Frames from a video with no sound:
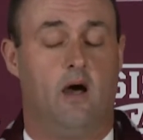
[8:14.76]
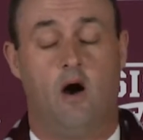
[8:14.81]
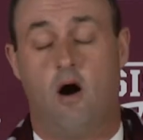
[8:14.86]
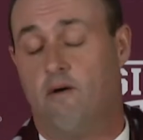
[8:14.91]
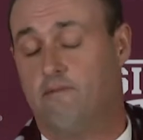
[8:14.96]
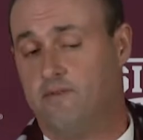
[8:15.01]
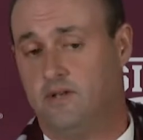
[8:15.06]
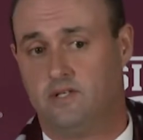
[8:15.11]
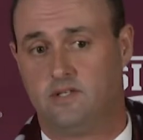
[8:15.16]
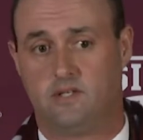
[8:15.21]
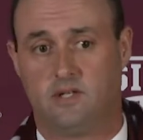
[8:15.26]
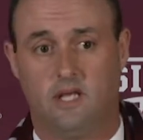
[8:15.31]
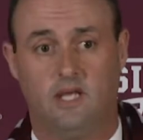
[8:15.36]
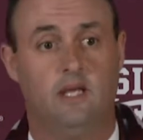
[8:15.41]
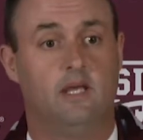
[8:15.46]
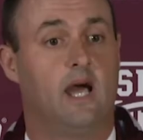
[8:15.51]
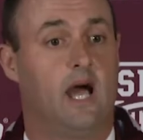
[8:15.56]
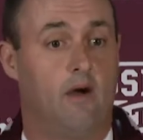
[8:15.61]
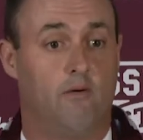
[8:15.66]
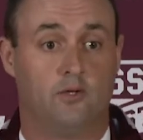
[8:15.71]

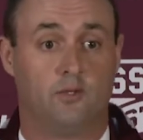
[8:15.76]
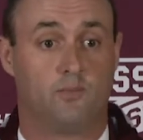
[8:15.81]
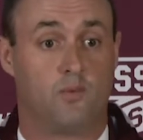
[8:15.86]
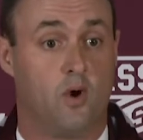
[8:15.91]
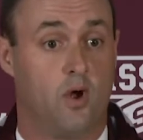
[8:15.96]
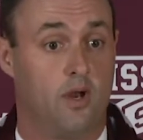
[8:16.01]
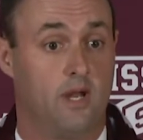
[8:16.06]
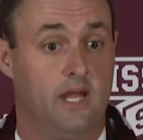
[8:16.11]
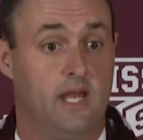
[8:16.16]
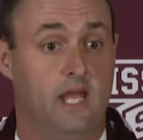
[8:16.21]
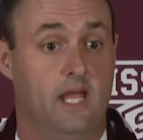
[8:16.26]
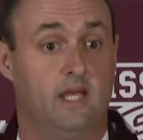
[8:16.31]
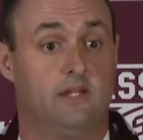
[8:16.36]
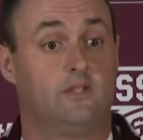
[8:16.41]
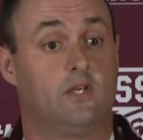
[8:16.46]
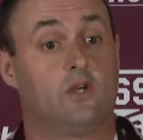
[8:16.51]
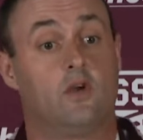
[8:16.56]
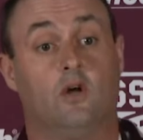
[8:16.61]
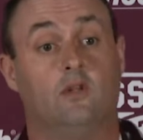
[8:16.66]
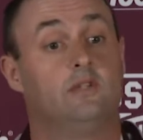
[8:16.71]
Obviously, I was brought in here
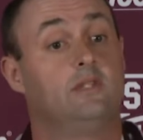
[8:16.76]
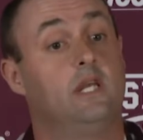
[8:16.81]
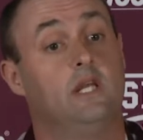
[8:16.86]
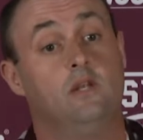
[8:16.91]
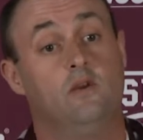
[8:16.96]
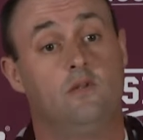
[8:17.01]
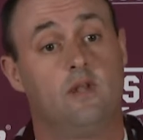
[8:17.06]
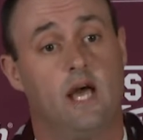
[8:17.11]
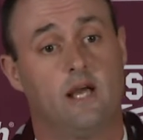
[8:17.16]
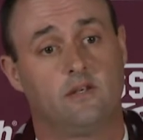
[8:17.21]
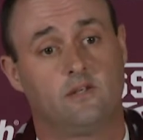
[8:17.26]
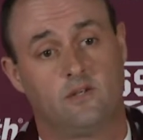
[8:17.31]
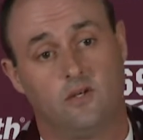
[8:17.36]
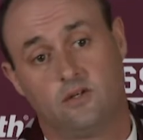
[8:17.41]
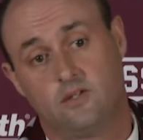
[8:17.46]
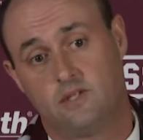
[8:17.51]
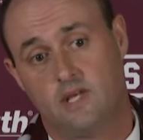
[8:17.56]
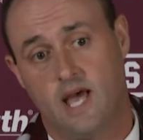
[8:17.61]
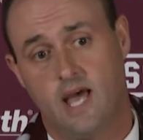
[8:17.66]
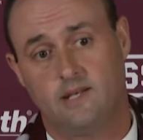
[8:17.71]
to continue that
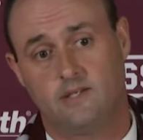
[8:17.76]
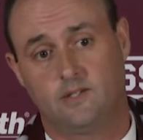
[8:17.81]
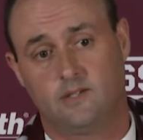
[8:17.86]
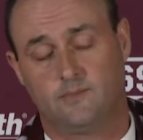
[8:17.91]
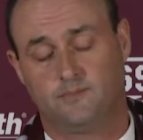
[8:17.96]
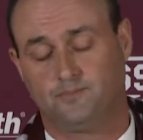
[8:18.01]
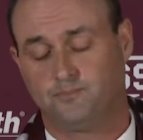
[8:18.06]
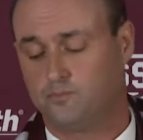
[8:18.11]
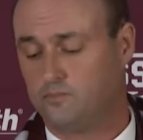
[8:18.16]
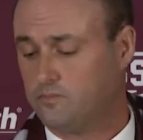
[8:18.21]
success.